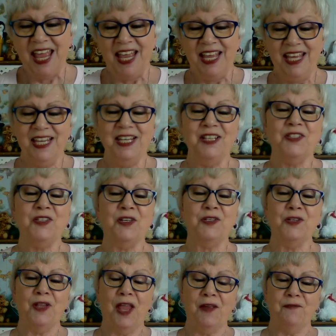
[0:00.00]
it is a
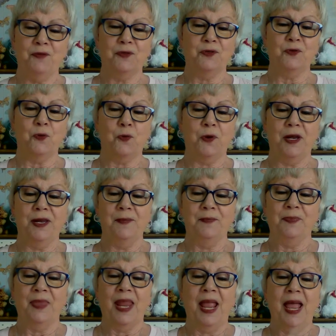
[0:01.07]
delightful story.
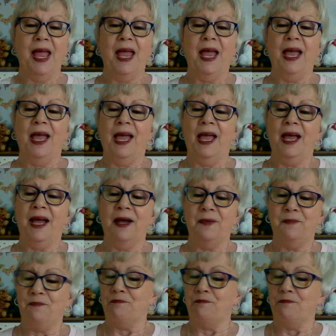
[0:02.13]
Yeah,